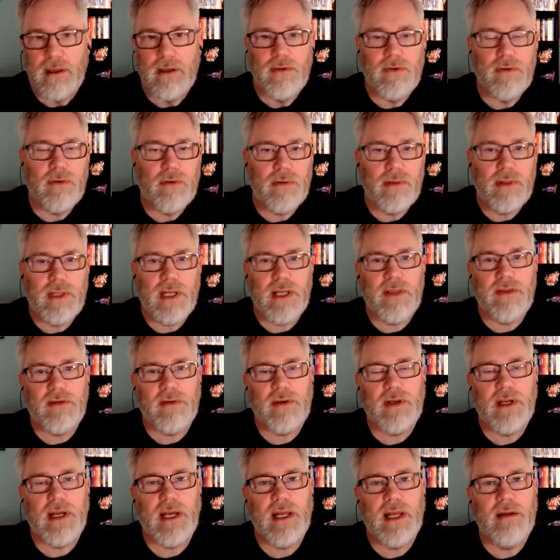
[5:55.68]
So
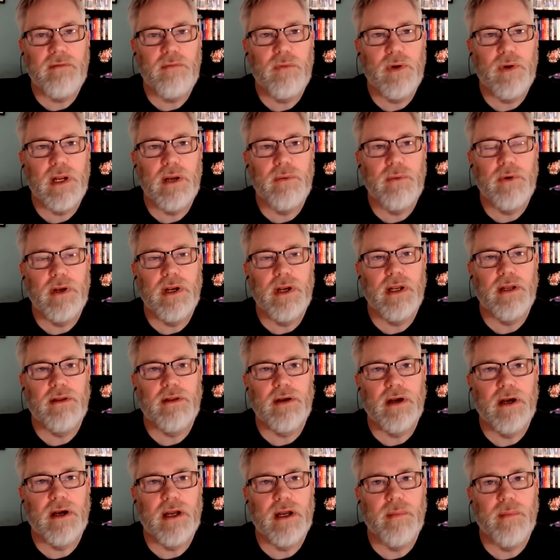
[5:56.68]
that's kind of what I wanted to
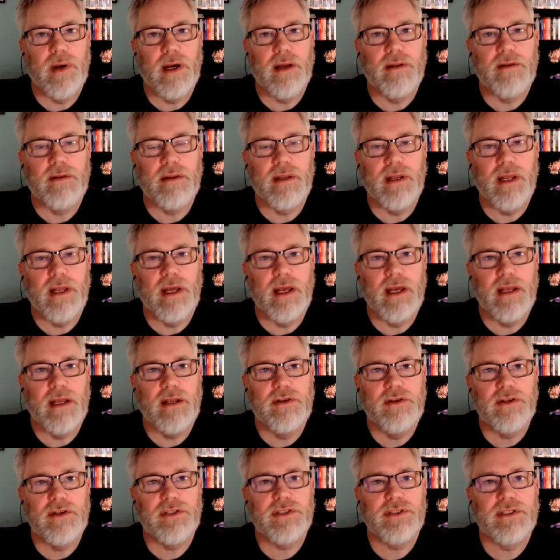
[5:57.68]
talk about
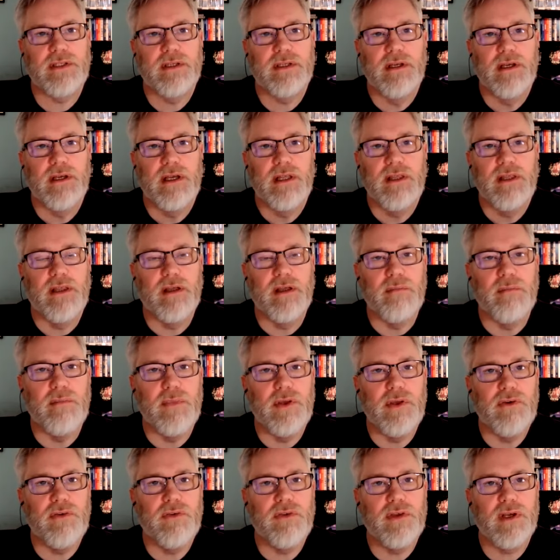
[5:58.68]
today. Just the
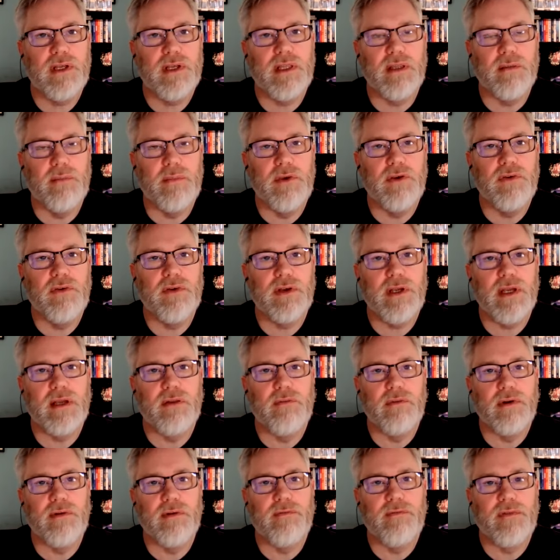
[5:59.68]
music. The music
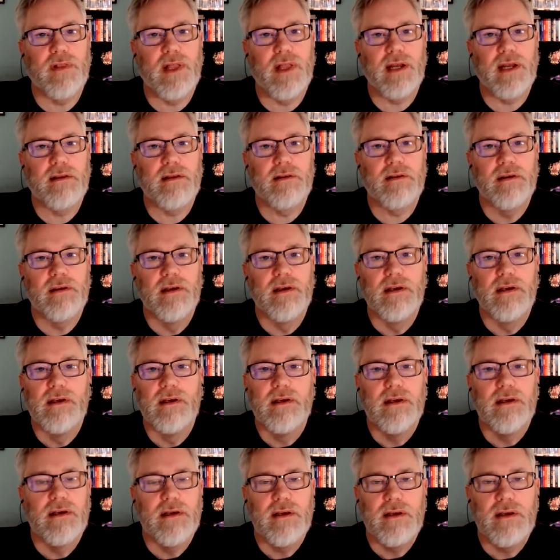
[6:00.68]
can reflect,
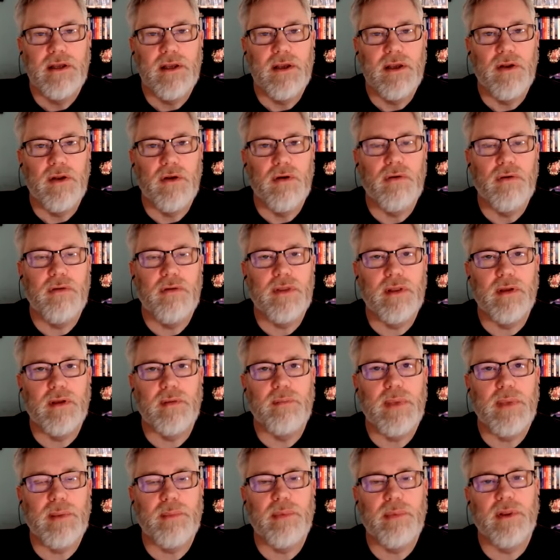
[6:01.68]
you know,
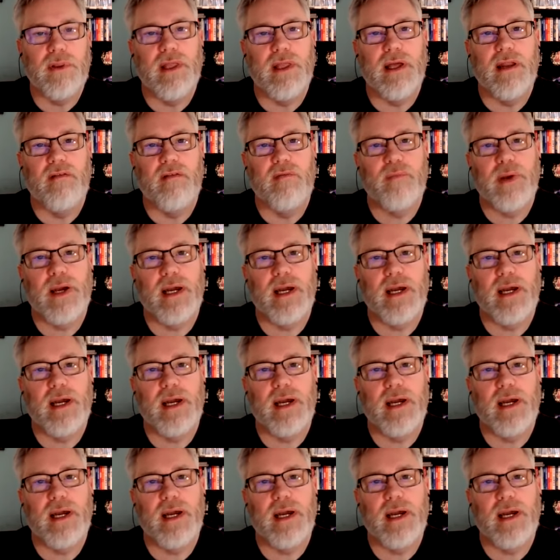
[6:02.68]
the people that have